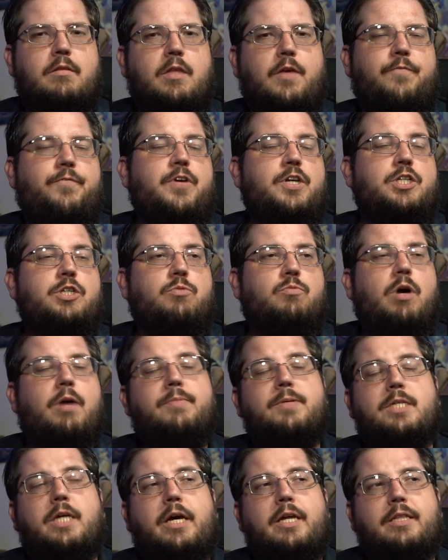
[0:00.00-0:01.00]
The official
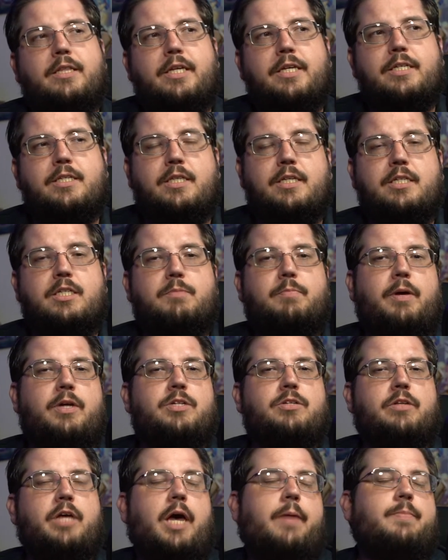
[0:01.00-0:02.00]
website lists this
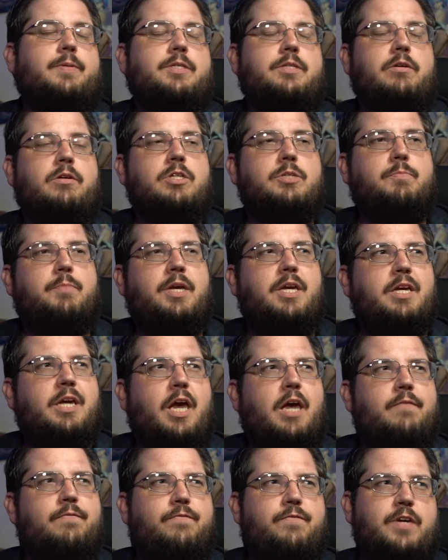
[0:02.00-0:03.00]
special episode as being
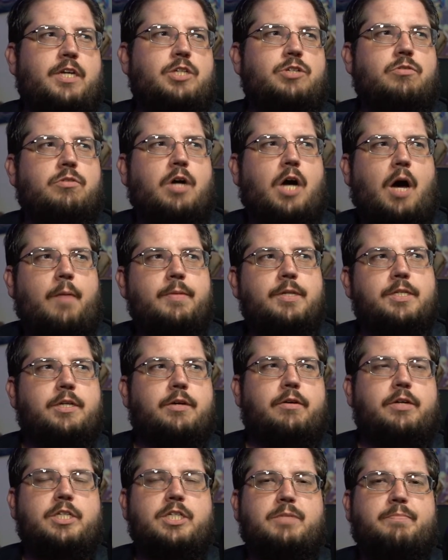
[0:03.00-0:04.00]
a visual
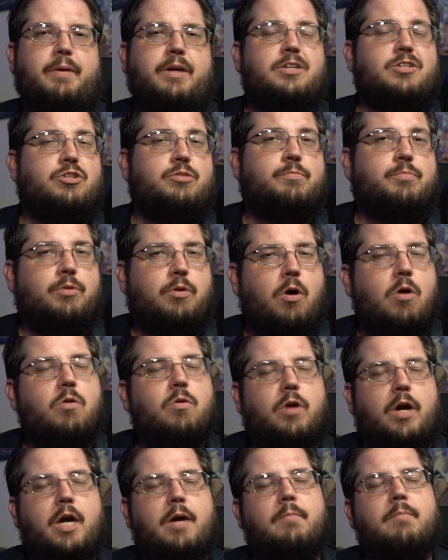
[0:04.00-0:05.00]
commentary special
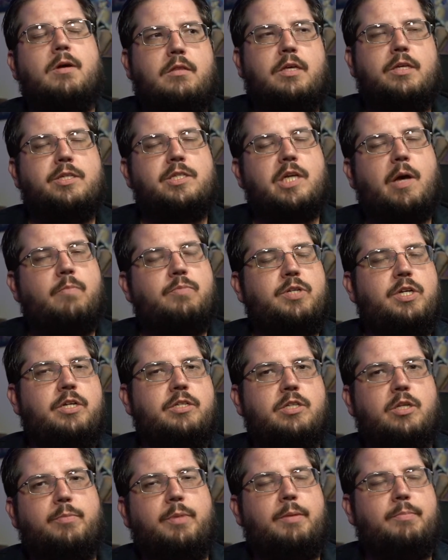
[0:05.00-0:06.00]
program. The assumption
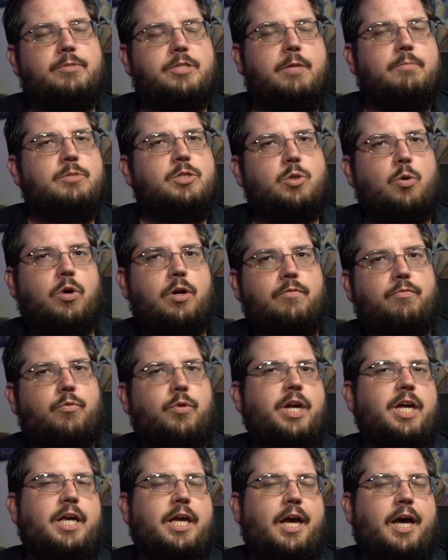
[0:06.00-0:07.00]
is it'll be some sort of
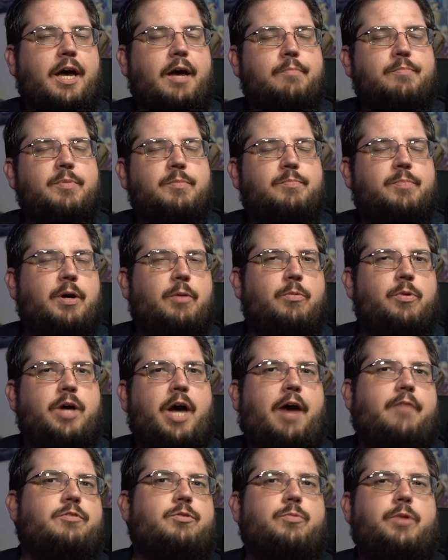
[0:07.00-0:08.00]
recap, but we'll
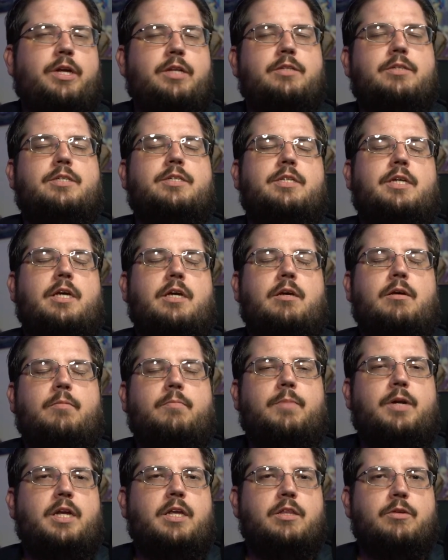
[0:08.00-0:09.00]
have to wait and see.
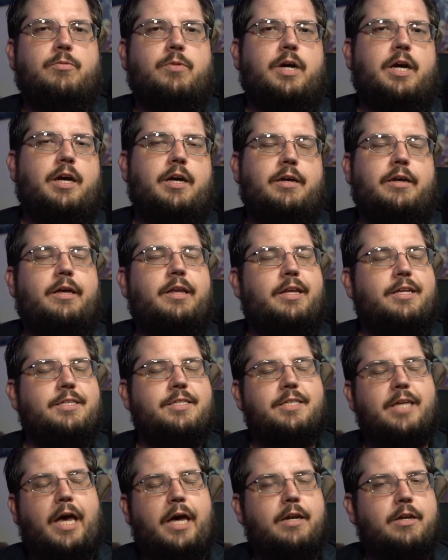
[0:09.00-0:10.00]
But either way, it is
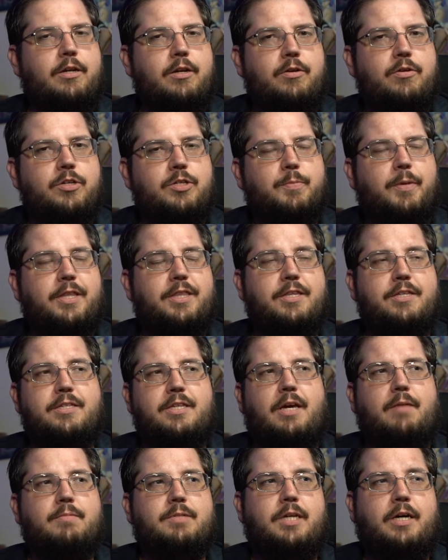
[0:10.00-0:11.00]
sad news, but at the
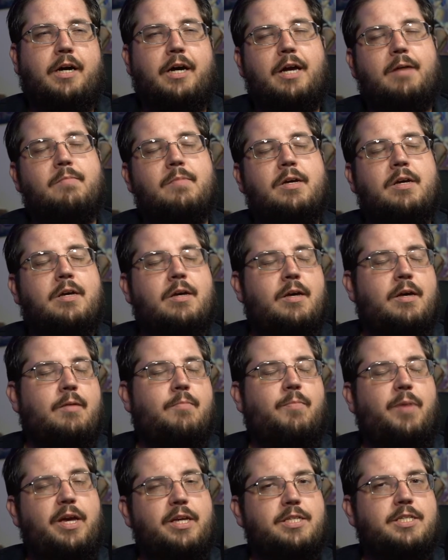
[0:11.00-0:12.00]
same time,
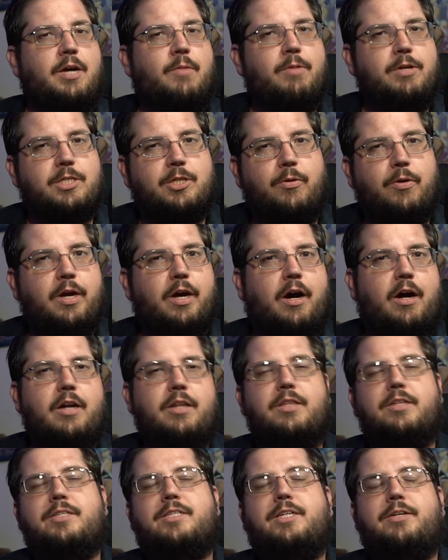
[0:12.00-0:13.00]
based on what's going on
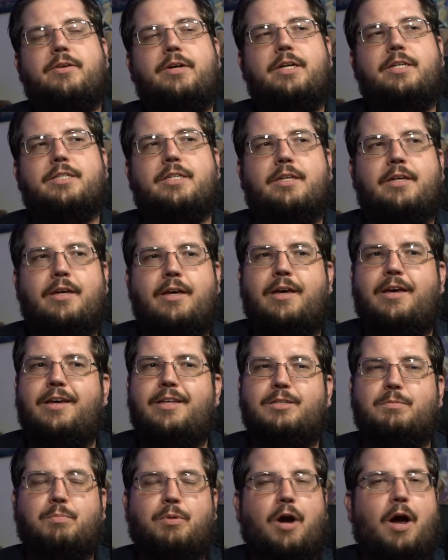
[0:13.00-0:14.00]
in the series,
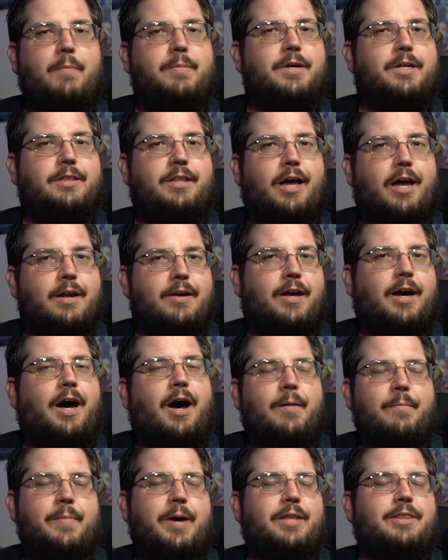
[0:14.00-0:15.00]
it's probably a lot of
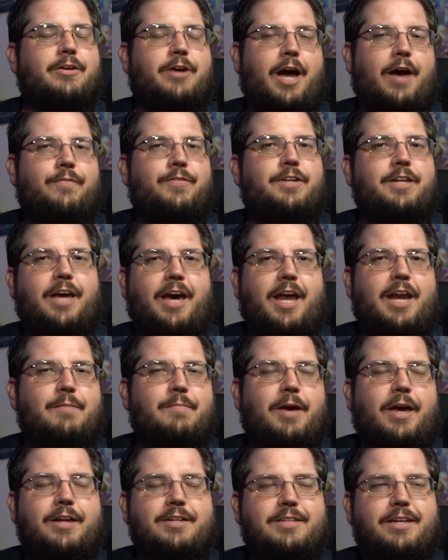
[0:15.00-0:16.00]
combat they're having to
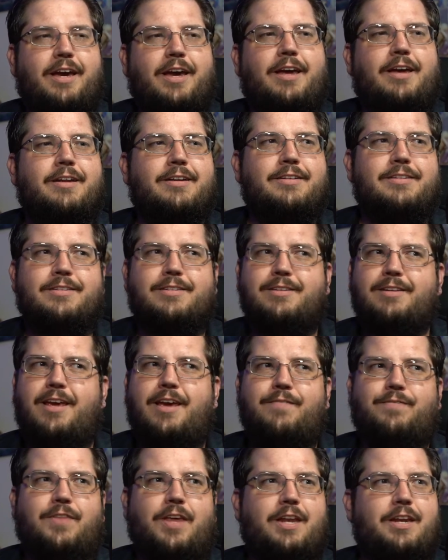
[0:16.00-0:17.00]
animate, and
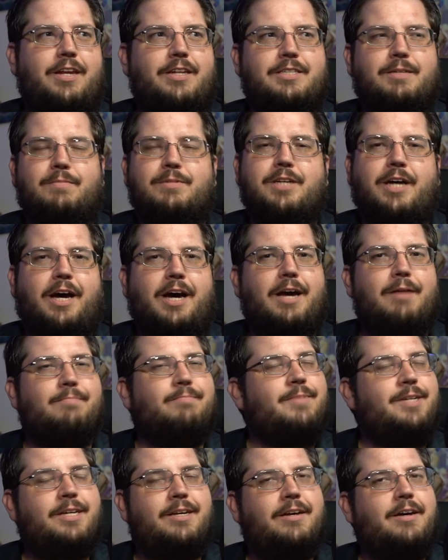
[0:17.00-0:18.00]
if they need some
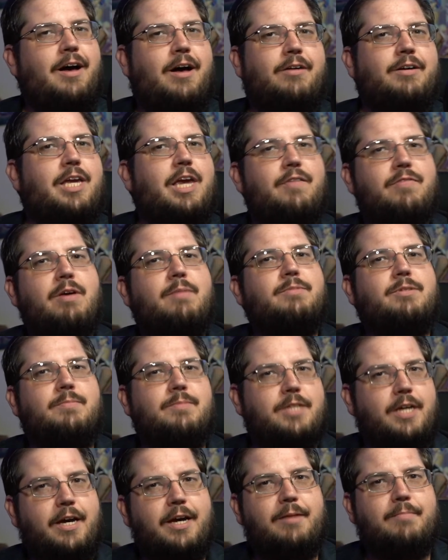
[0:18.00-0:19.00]
time, I'll give them
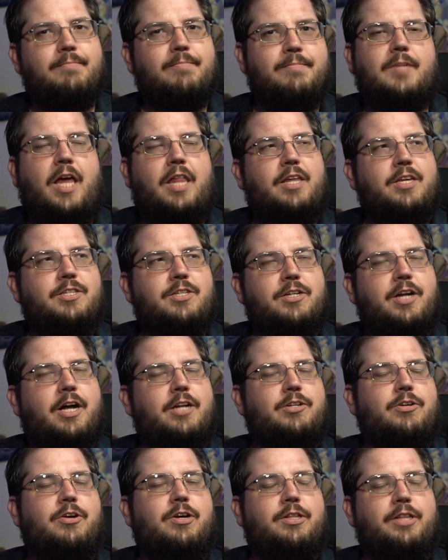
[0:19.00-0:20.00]
some time. At least they're
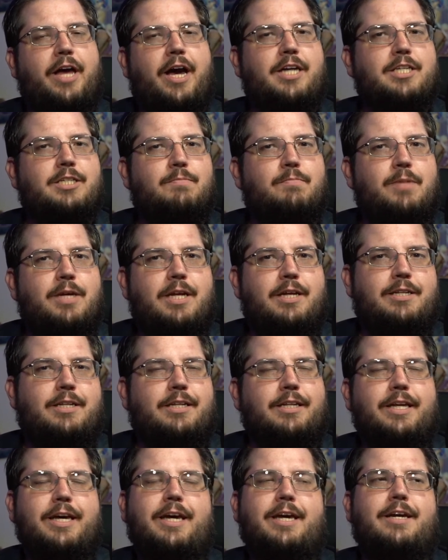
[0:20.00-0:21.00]
not doing last minute
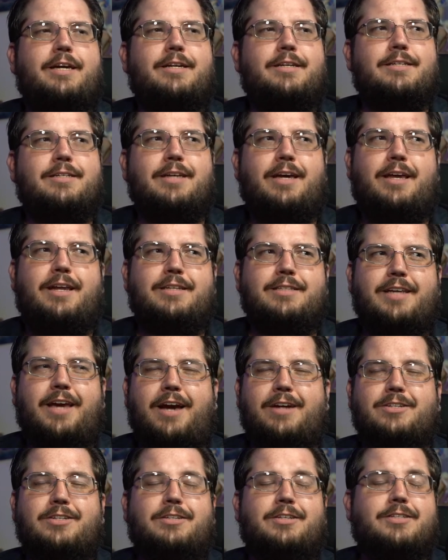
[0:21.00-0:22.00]
delays, and it
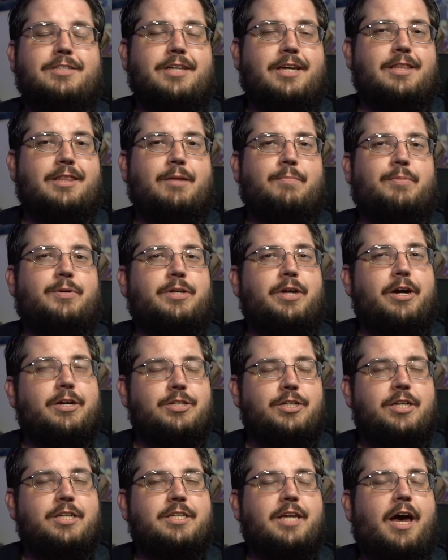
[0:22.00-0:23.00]
actually looks like their
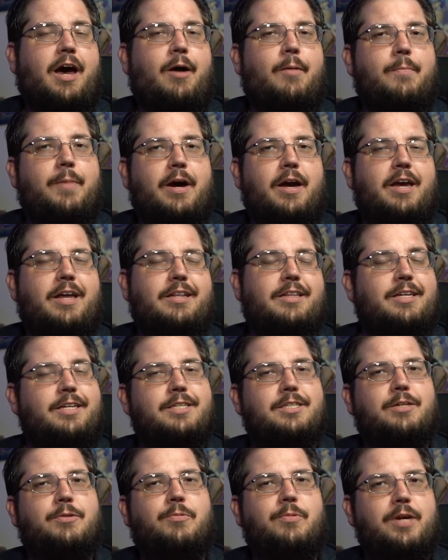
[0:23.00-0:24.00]
production is out by at
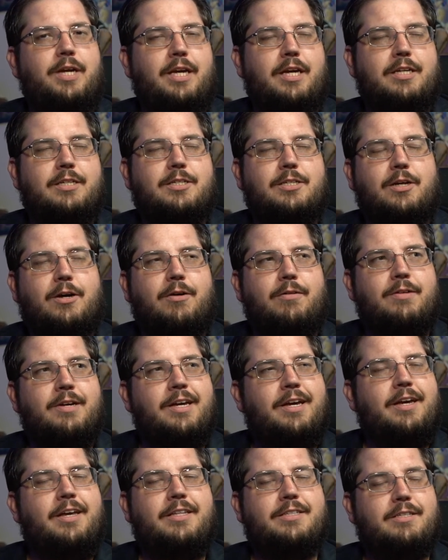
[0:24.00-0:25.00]
least a week, so
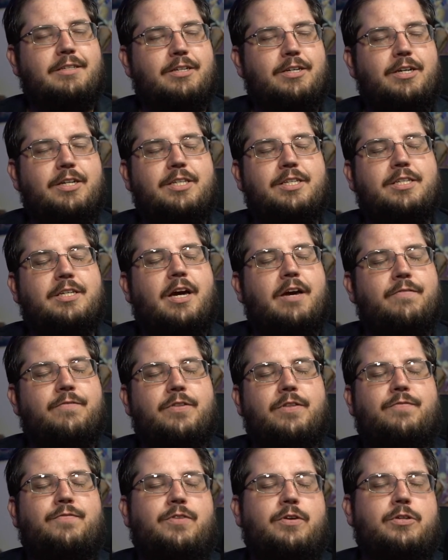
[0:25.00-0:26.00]
it's a good sign
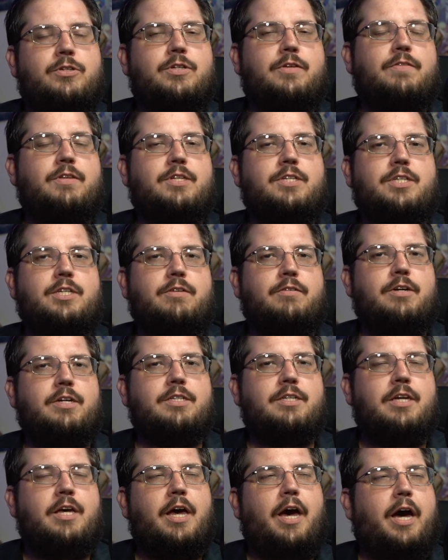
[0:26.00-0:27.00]
for the future of the series.